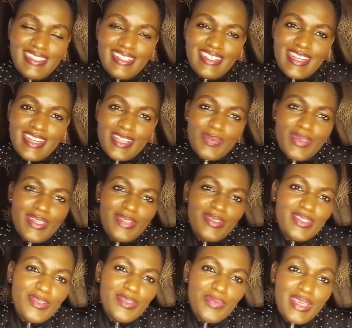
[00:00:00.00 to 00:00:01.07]
It has been the
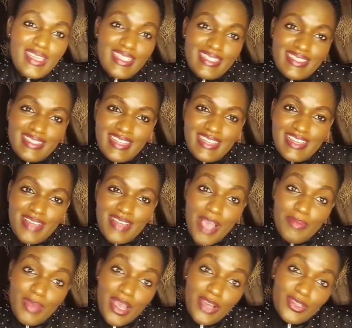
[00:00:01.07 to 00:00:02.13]
Wisdom Gate.
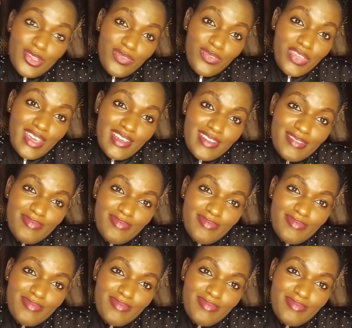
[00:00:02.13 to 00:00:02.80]
I'm out of here.